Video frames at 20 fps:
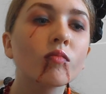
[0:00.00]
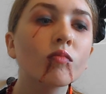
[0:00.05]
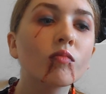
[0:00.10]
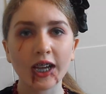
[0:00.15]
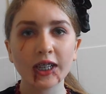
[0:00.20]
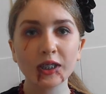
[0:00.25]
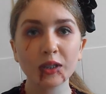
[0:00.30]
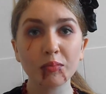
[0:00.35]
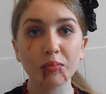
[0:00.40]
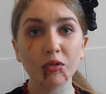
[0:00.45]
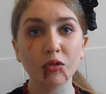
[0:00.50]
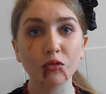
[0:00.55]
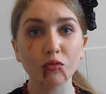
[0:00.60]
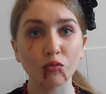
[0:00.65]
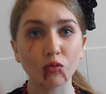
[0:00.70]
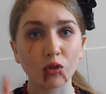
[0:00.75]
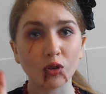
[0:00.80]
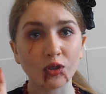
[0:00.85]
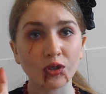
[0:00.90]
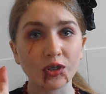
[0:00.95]
As the blood
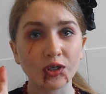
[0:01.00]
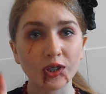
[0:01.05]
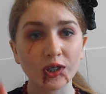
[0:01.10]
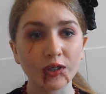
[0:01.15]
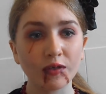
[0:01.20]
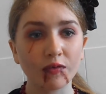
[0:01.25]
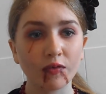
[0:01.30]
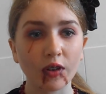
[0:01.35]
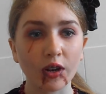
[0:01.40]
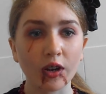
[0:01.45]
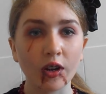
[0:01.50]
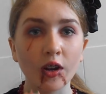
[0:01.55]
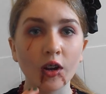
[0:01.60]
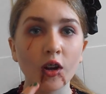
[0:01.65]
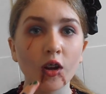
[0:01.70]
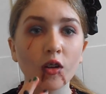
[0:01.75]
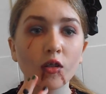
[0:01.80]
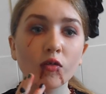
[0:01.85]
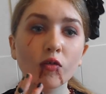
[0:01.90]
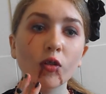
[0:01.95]
runs
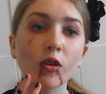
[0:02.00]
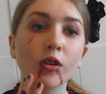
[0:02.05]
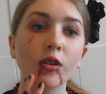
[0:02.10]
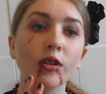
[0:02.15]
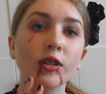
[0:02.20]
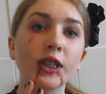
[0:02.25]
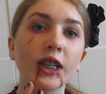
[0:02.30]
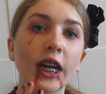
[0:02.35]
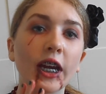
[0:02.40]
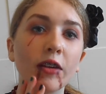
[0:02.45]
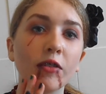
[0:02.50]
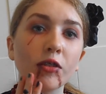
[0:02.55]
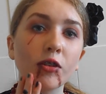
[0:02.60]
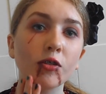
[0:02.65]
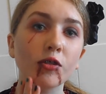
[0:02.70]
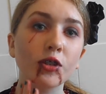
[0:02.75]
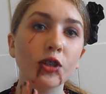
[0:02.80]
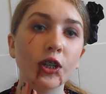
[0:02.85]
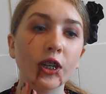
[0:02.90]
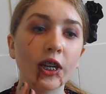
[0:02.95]
further down
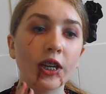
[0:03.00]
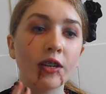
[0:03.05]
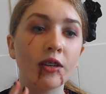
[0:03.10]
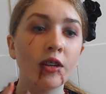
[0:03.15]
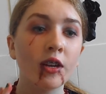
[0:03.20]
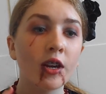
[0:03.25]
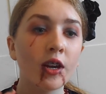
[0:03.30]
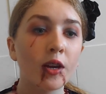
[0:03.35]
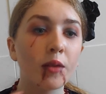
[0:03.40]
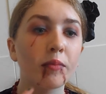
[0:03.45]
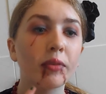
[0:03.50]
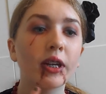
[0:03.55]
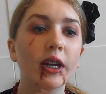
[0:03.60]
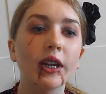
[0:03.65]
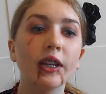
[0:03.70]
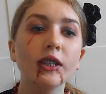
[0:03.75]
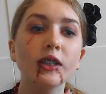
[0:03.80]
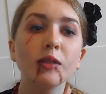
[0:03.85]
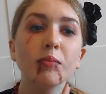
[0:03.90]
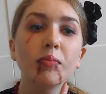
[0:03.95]
your chin,
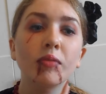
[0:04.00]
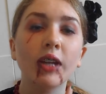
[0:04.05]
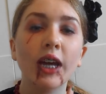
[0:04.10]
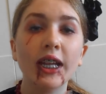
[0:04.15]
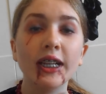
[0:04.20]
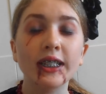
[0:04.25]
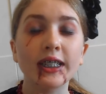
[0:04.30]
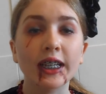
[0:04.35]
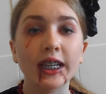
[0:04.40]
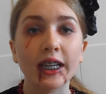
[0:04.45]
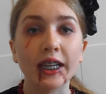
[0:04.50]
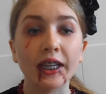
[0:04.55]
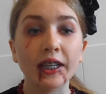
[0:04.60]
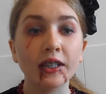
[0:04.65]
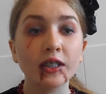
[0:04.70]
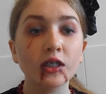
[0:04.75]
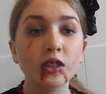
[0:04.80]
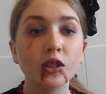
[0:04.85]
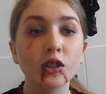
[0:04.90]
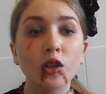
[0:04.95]
begin to blend it
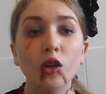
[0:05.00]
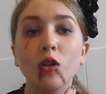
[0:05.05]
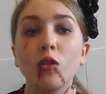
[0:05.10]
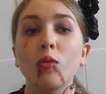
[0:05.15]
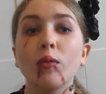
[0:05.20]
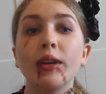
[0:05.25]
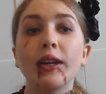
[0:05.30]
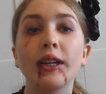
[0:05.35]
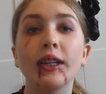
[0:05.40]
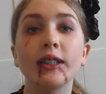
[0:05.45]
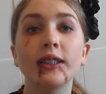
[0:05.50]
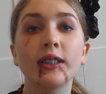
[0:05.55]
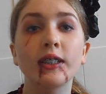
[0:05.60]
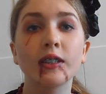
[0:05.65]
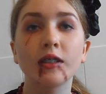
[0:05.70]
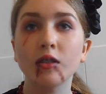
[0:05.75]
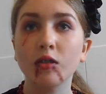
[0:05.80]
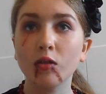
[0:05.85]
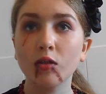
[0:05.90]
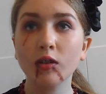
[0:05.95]
in so it
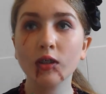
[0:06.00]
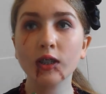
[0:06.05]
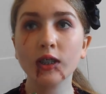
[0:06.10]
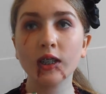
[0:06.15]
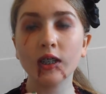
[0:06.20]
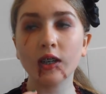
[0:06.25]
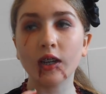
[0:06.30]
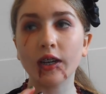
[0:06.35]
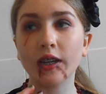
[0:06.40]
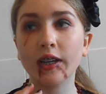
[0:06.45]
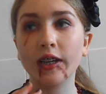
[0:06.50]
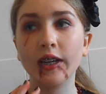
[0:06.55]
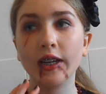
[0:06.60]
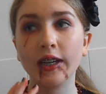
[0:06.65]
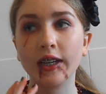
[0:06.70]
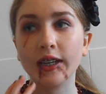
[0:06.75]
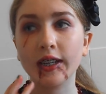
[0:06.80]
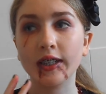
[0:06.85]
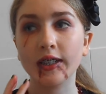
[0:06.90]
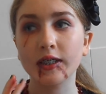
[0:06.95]
looks like
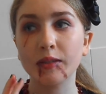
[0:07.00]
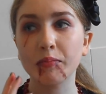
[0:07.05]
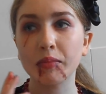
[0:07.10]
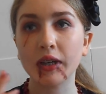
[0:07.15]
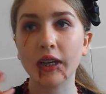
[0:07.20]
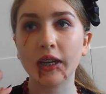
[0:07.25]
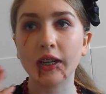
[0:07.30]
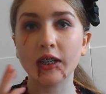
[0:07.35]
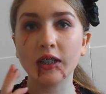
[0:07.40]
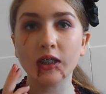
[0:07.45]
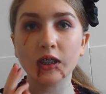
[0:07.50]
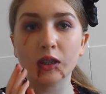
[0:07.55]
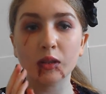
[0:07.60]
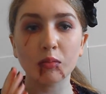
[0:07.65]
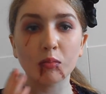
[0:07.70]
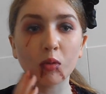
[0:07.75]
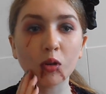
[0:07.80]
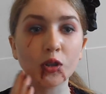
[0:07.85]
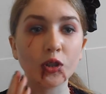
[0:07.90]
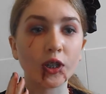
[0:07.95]
it's beginning to
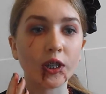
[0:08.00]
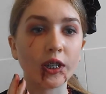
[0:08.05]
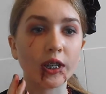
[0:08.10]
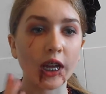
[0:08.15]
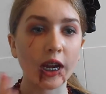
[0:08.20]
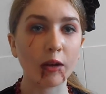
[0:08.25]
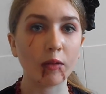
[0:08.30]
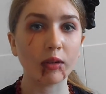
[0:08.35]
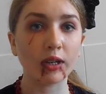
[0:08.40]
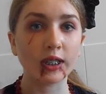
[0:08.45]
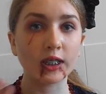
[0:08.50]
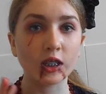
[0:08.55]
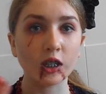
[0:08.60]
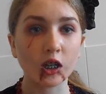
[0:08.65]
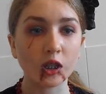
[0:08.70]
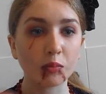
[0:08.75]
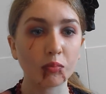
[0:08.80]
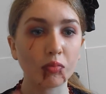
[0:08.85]
smudge in now and it's not as